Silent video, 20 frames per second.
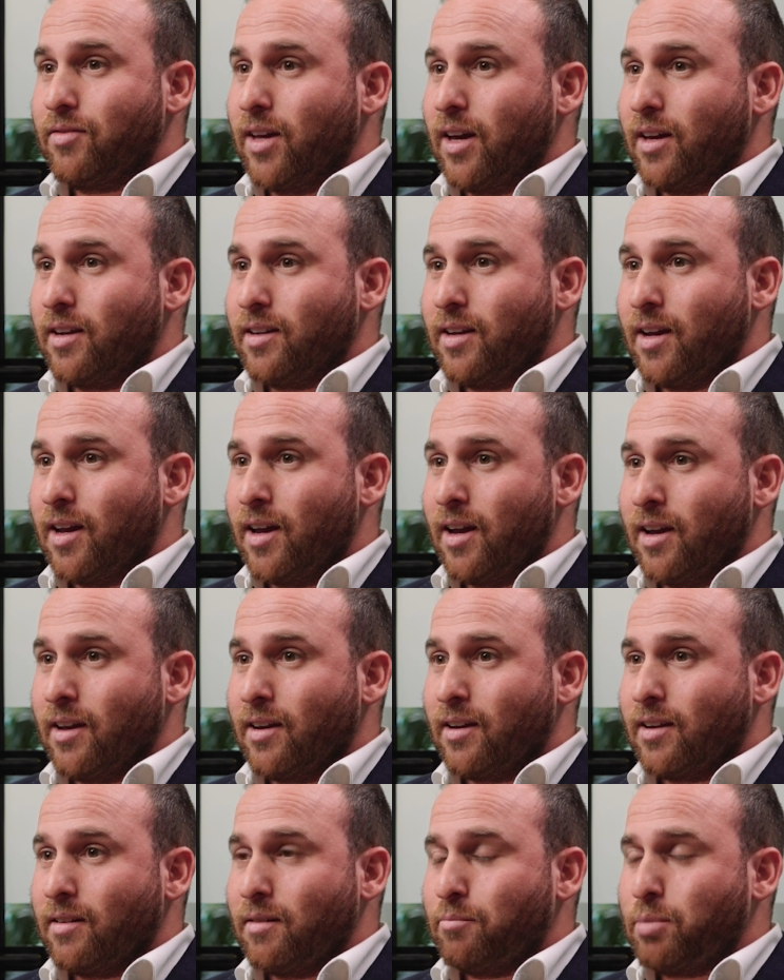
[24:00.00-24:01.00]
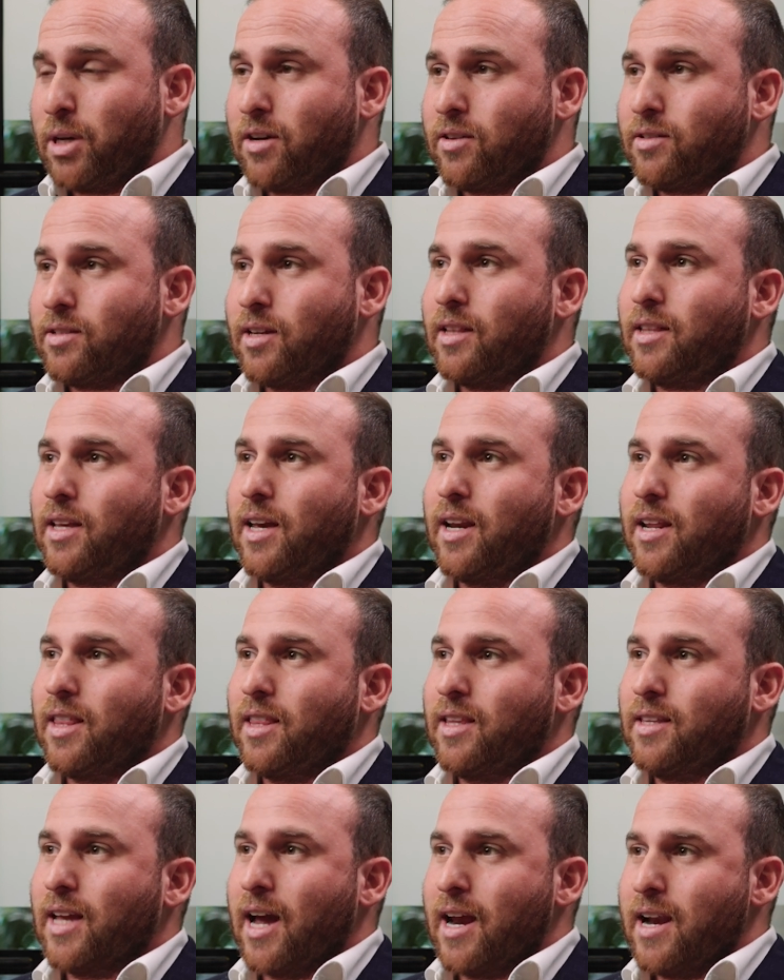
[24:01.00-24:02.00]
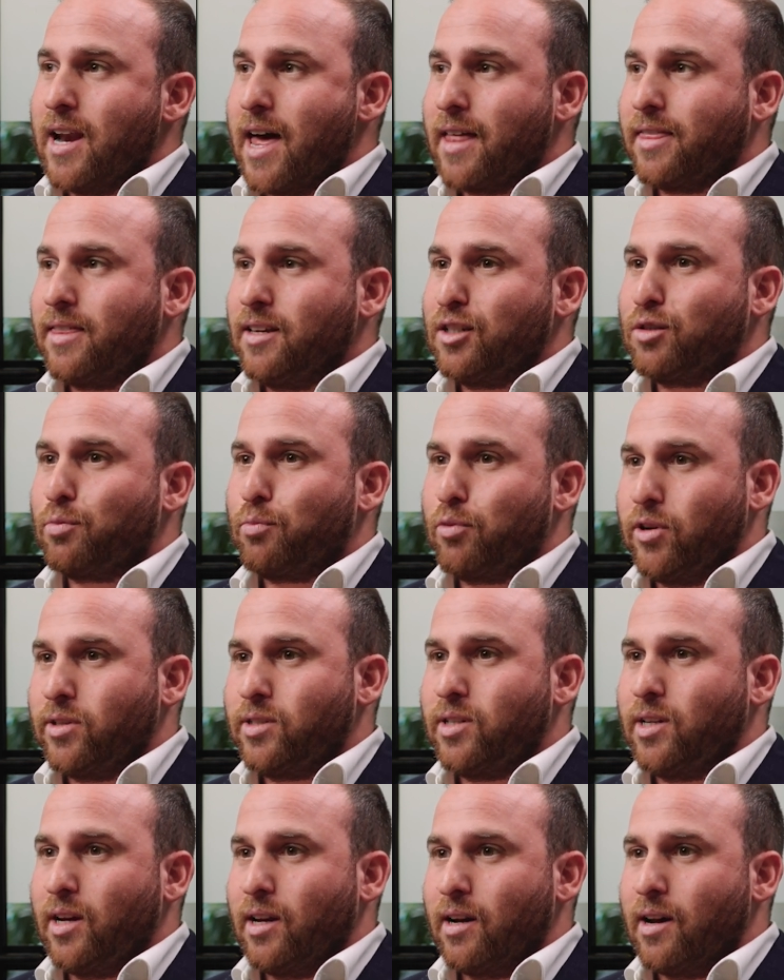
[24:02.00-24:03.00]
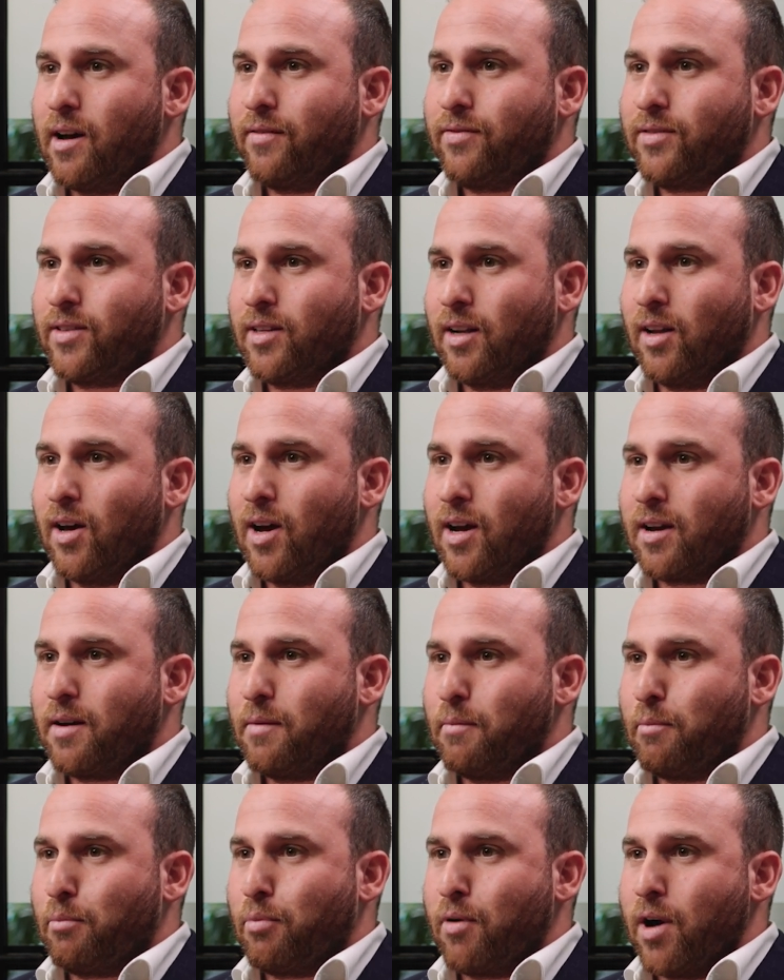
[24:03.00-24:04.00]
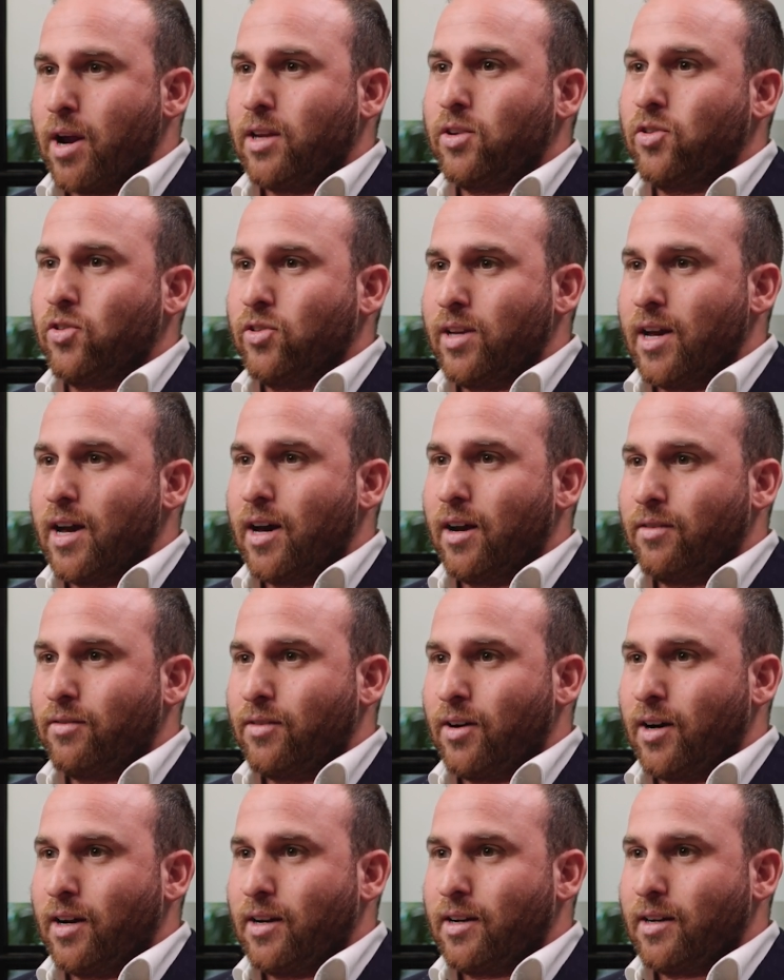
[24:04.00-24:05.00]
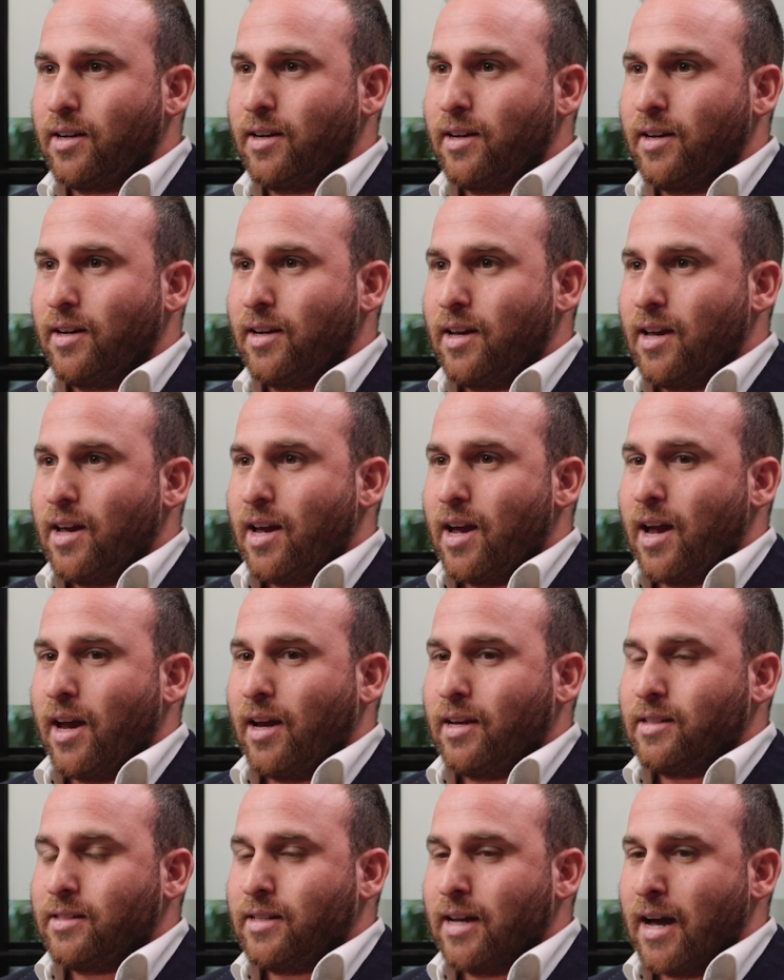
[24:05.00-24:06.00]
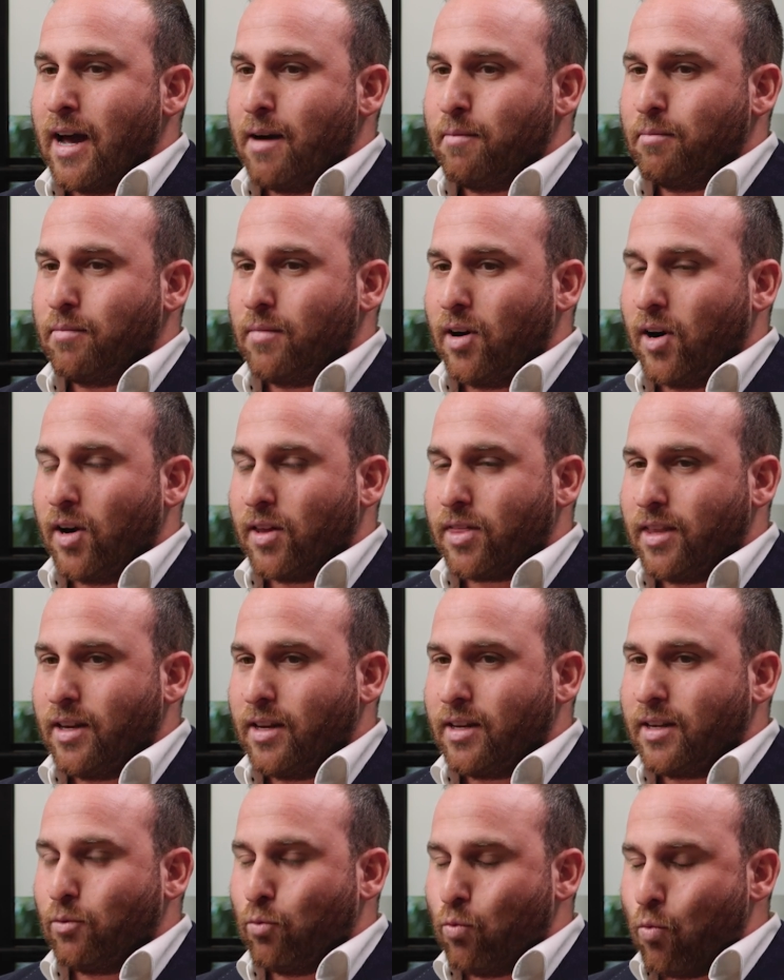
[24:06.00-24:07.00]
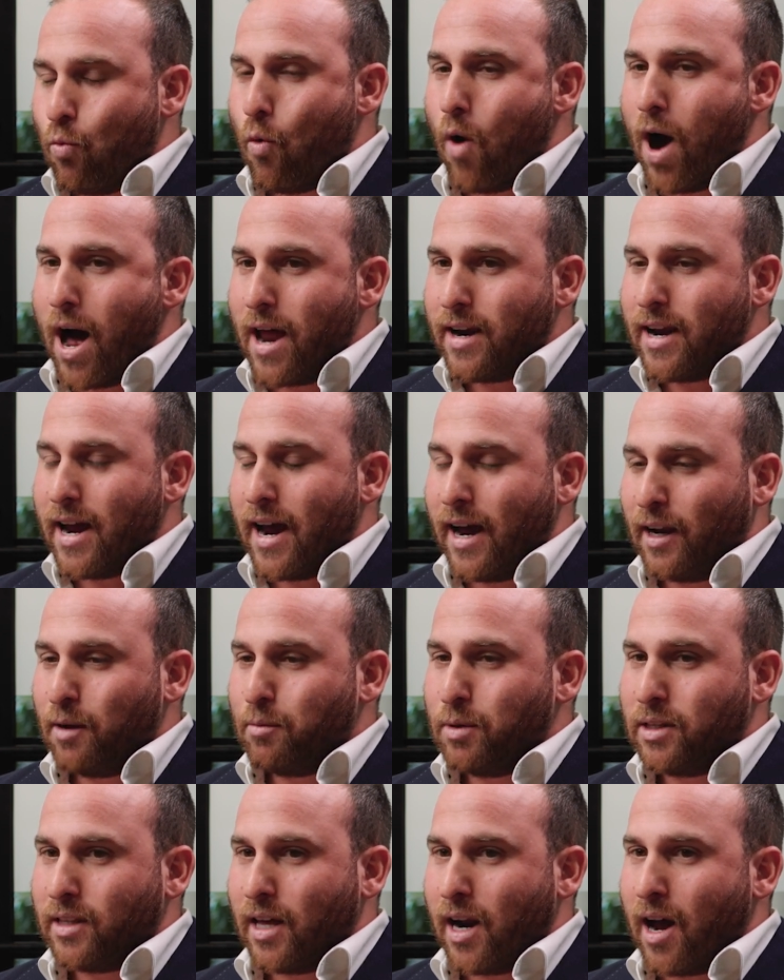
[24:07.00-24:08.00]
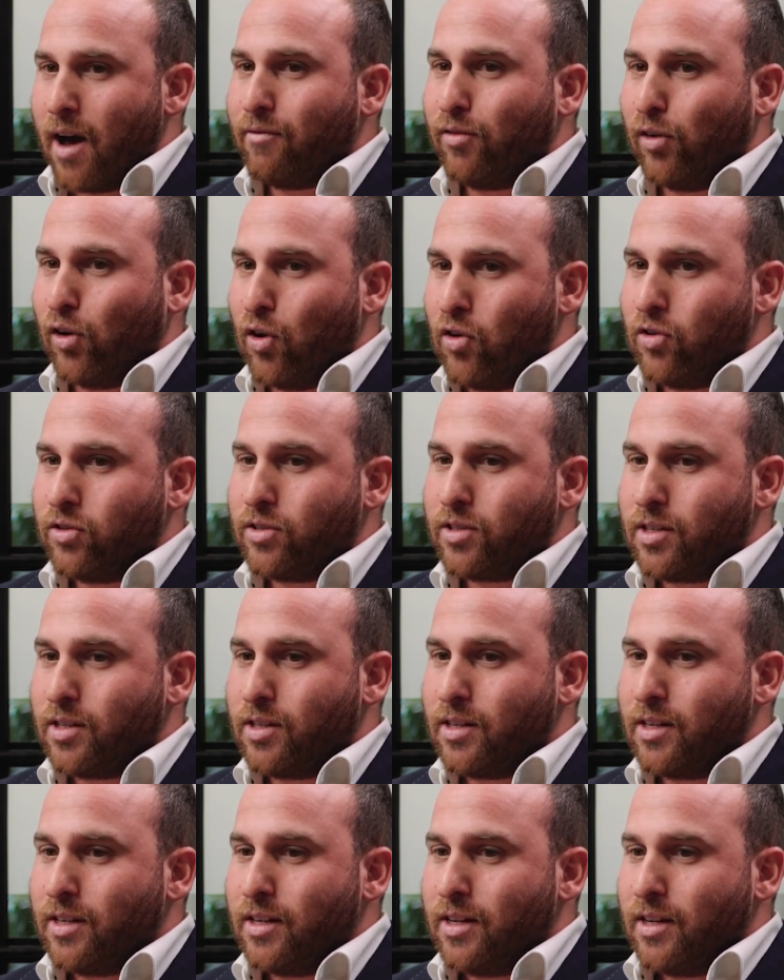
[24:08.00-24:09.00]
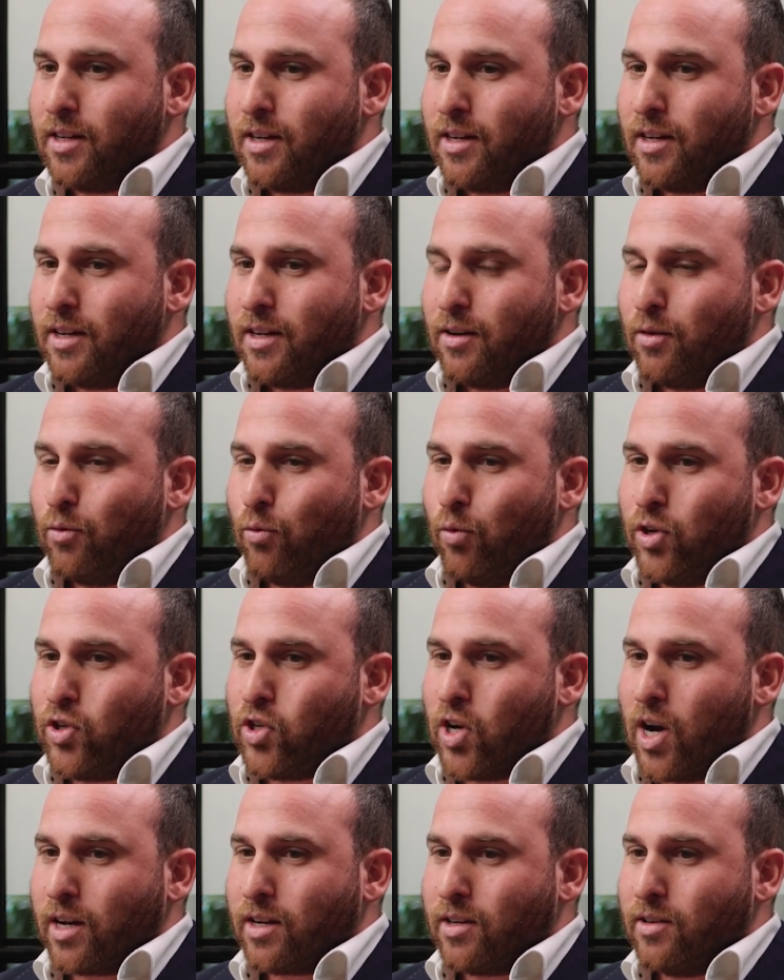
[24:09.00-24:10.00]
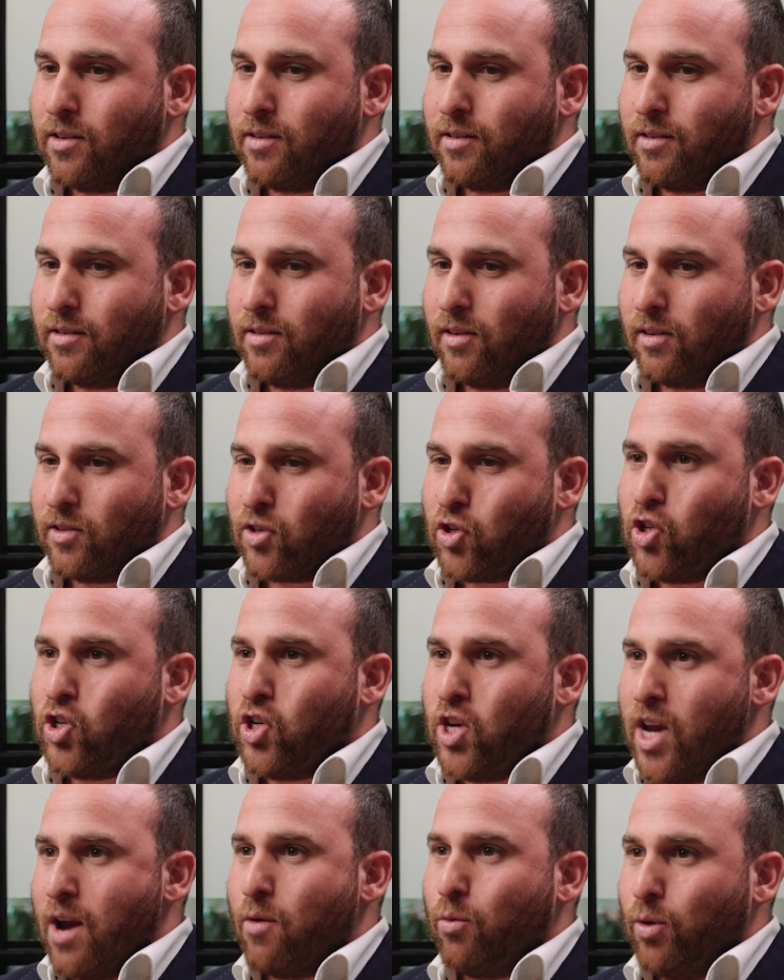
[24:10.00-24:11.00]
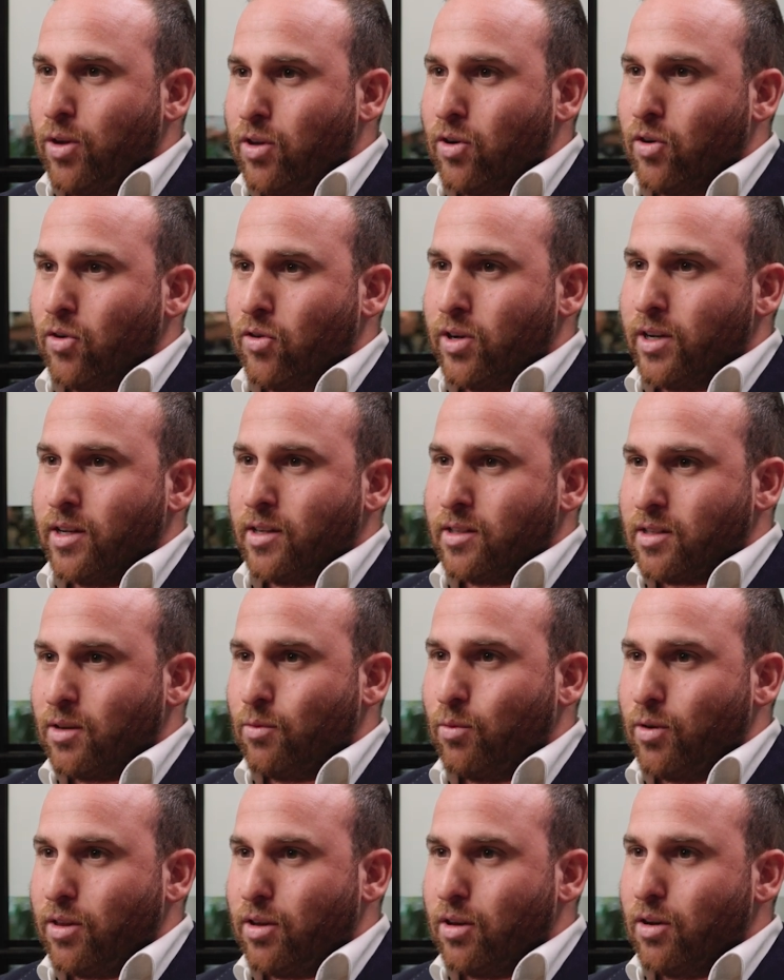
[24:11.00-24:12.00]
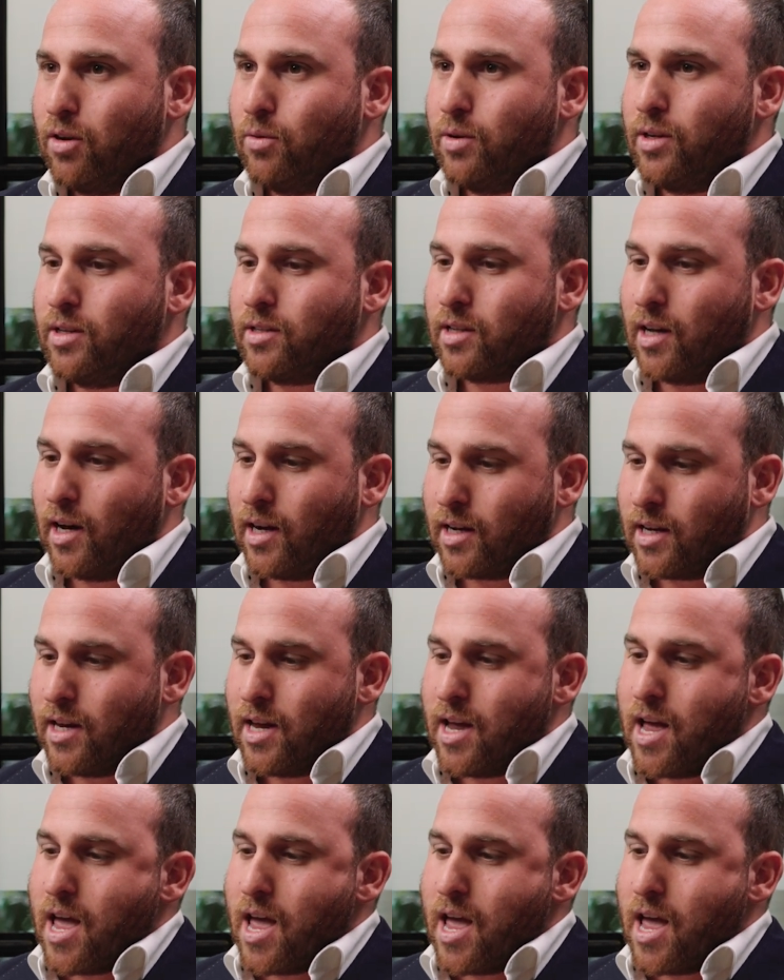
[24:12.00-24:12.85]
that. And because at the end of the day, nothing's pressing enough to like break you down, right? And I think one element that I've learned, which I could share with your audience and with you, is like,